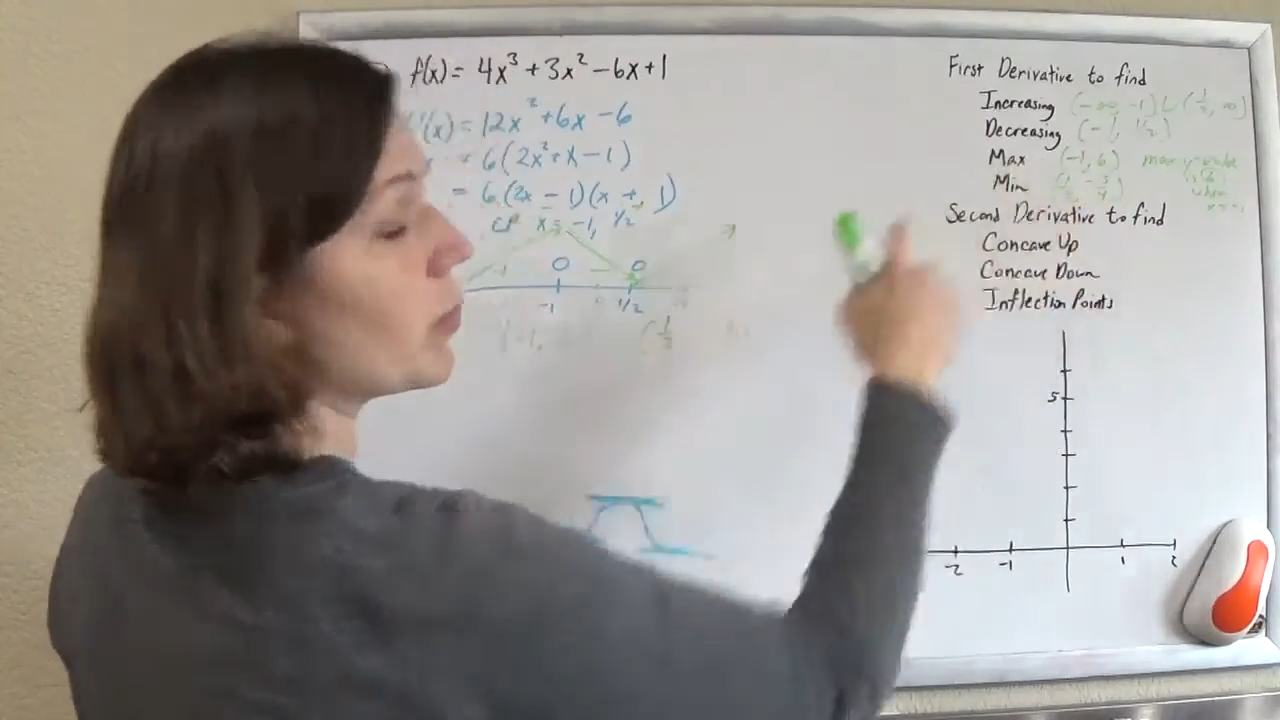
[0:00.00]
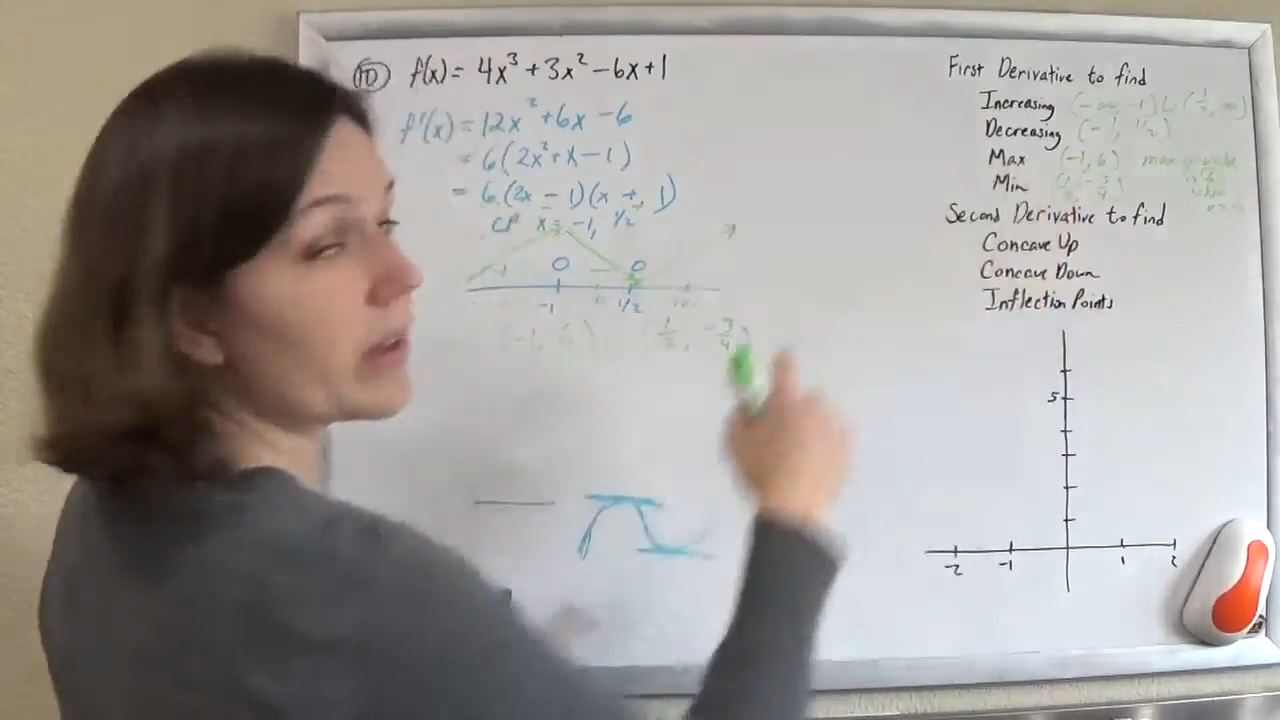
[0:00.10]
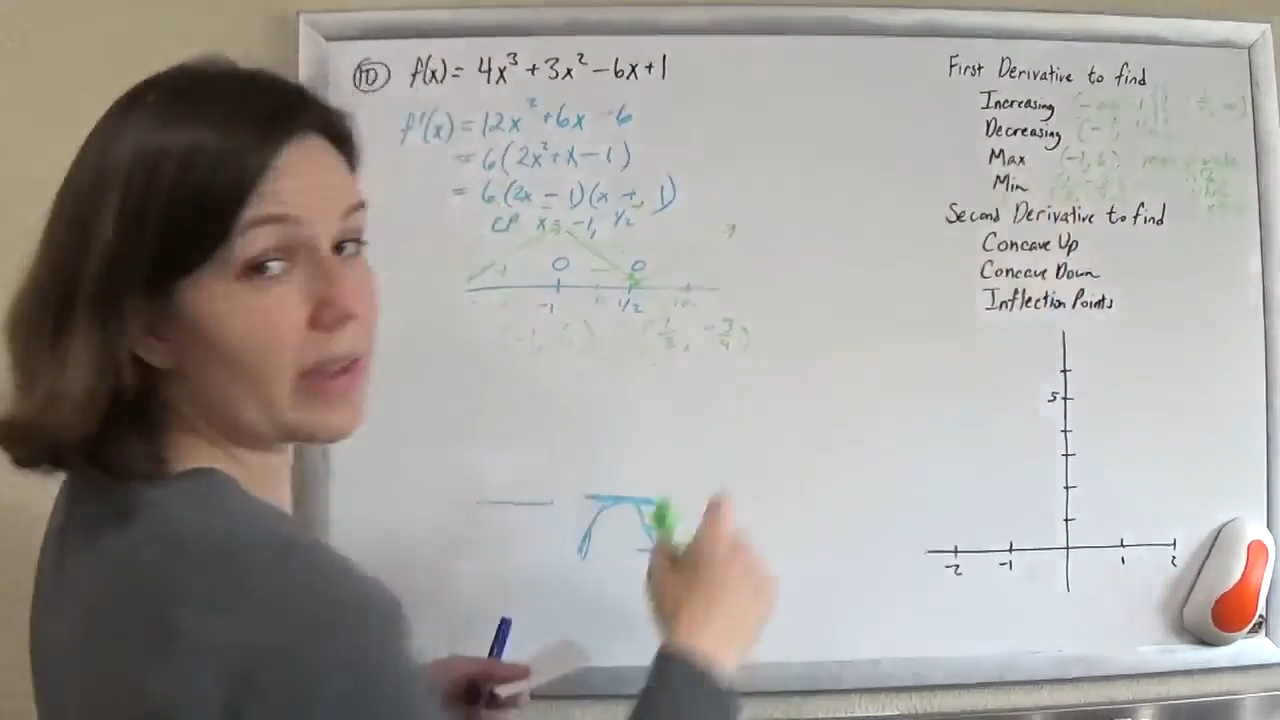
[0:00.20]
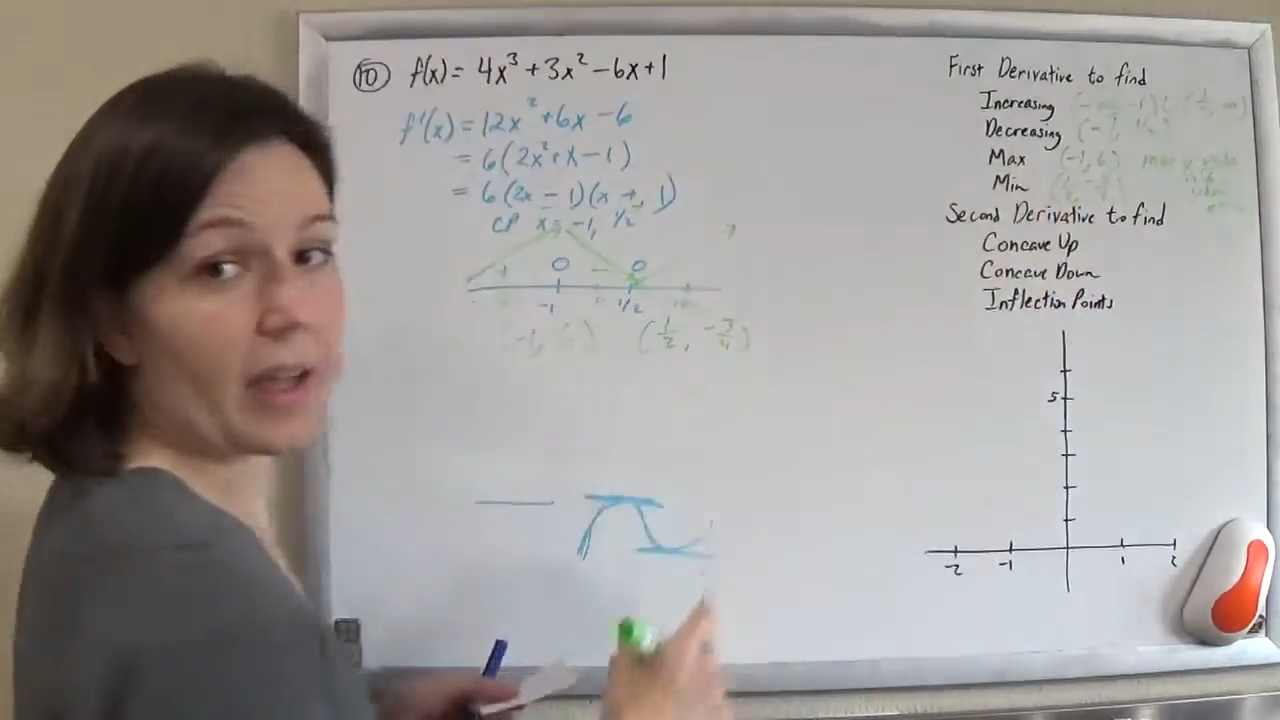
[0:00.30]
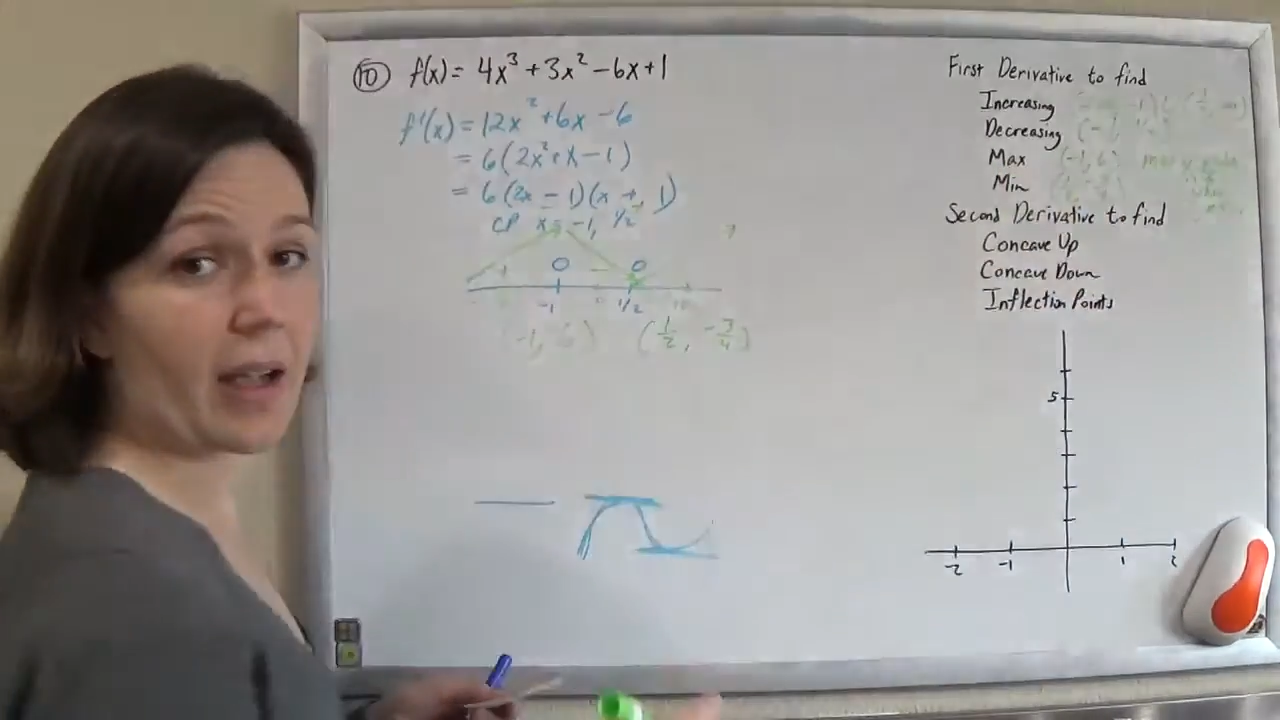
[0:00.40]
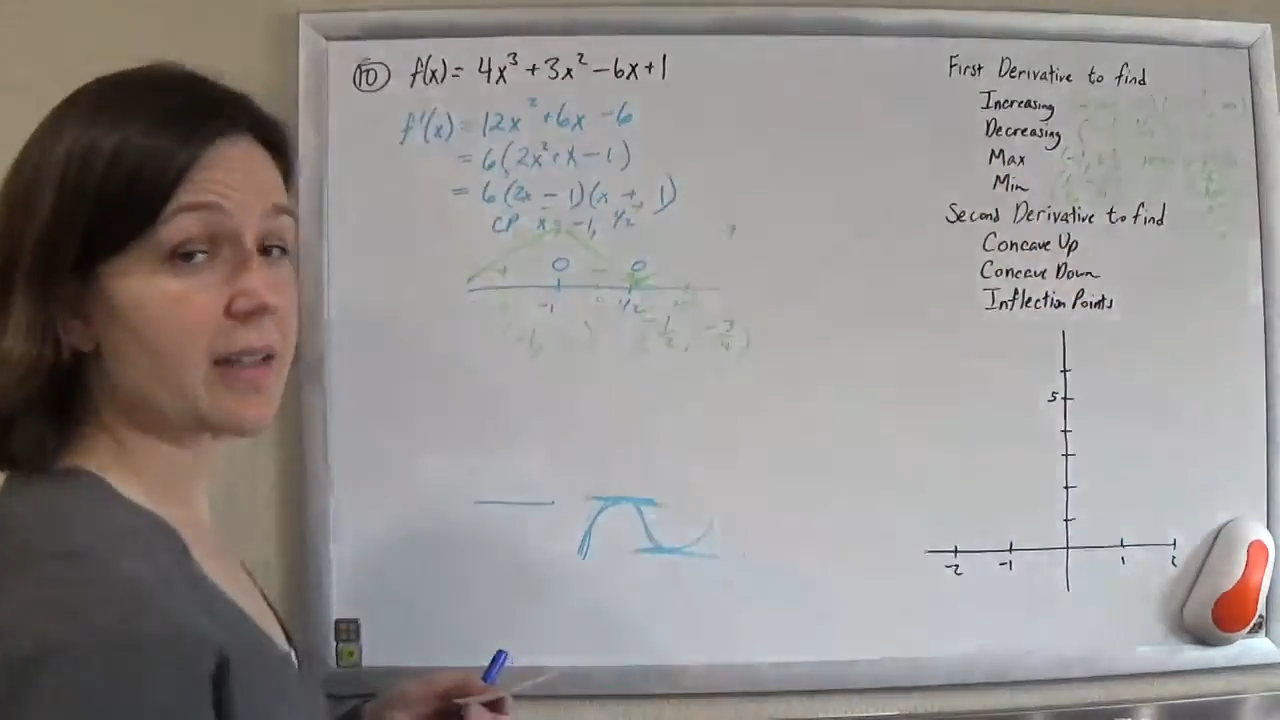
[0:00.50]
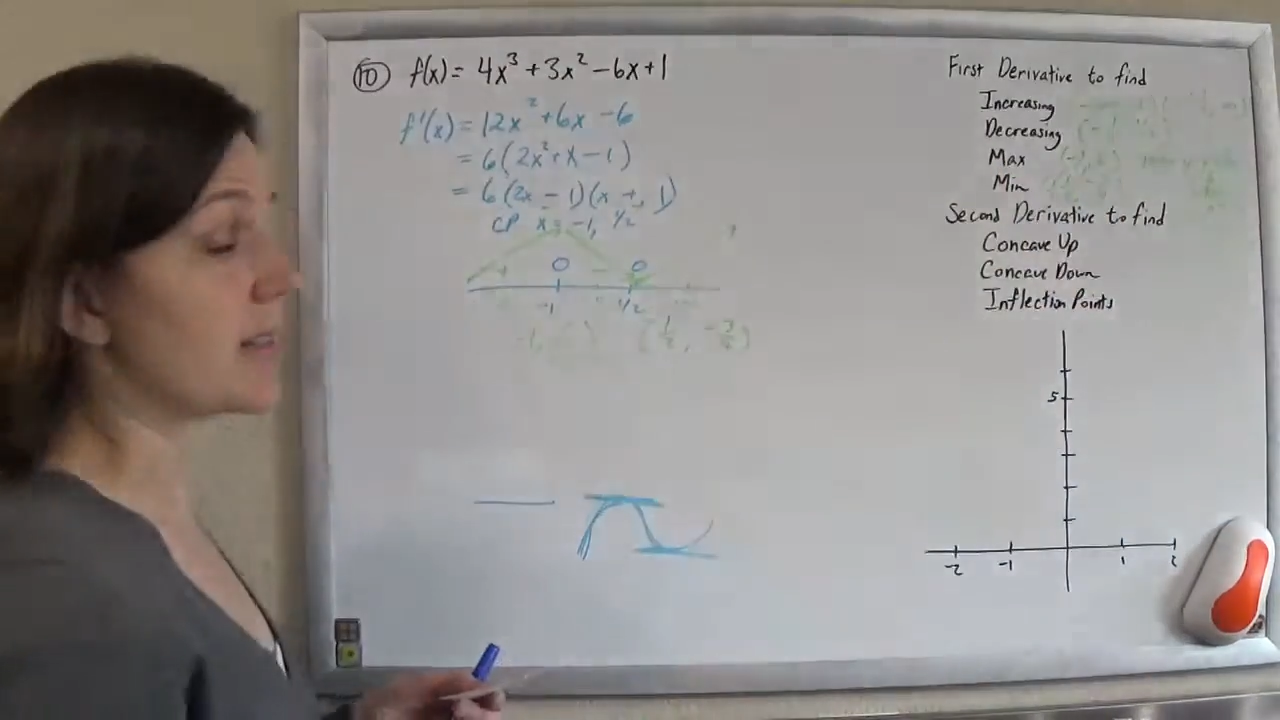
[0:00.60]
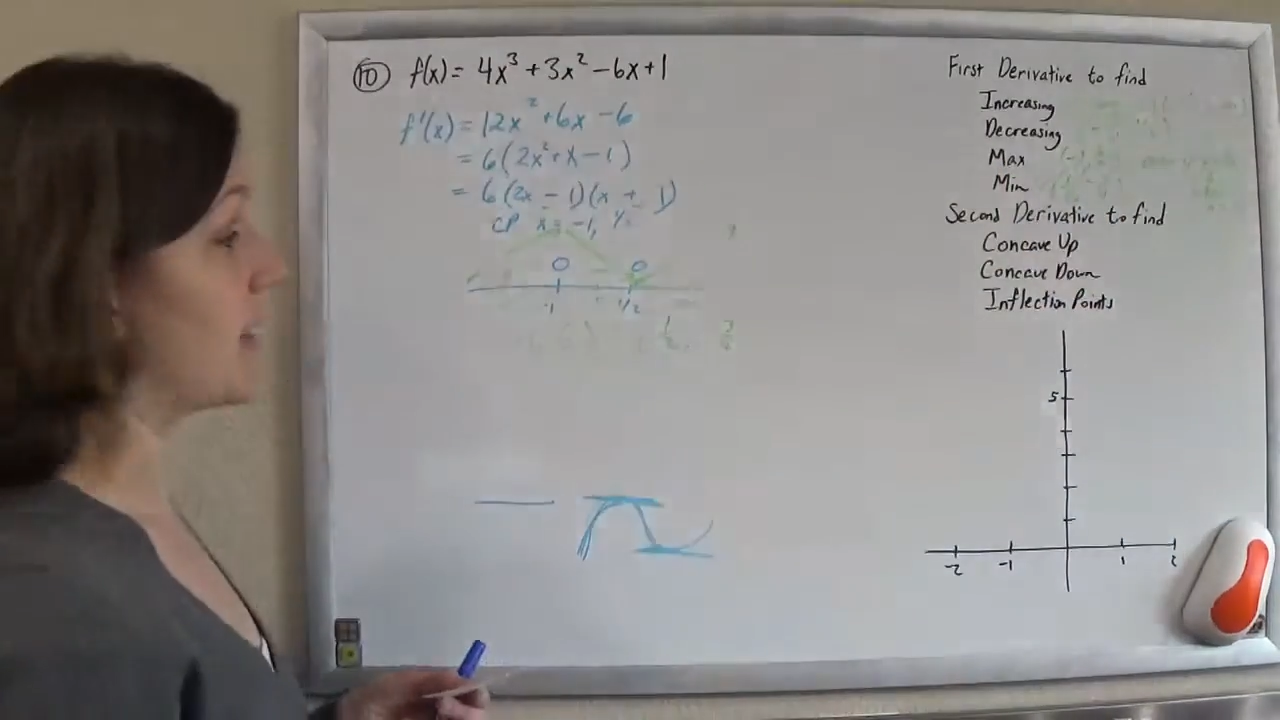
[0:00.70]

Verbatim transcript: when the x